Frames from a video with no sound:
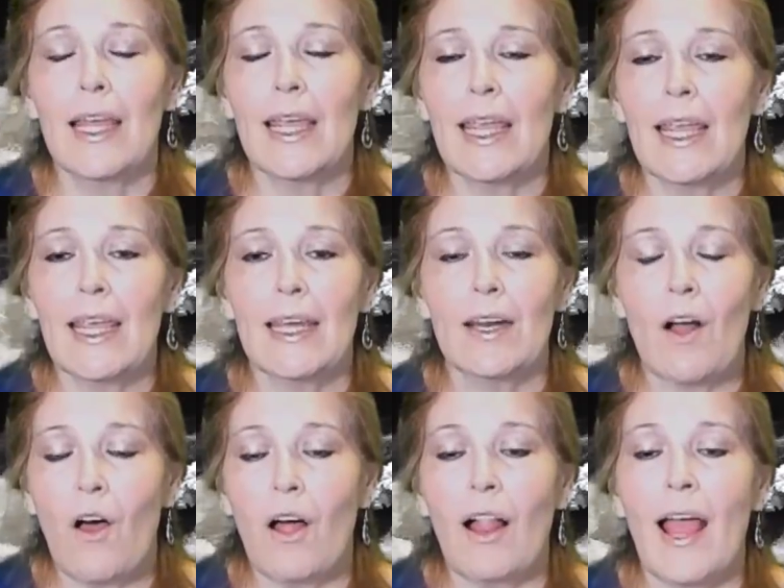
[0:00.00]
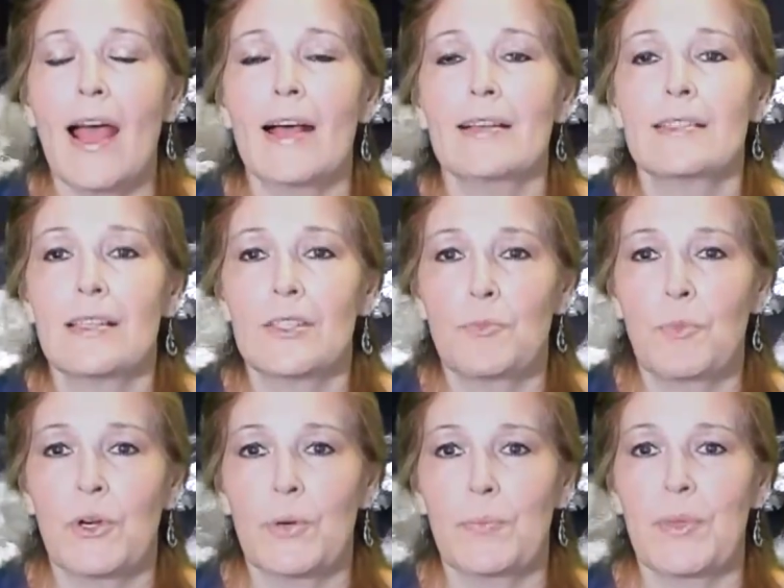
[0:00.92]
It all has its
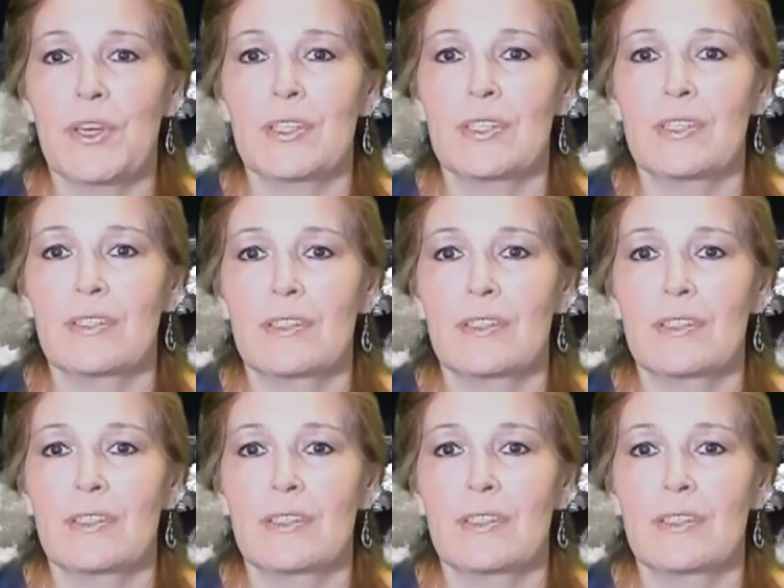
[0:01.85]
purpose.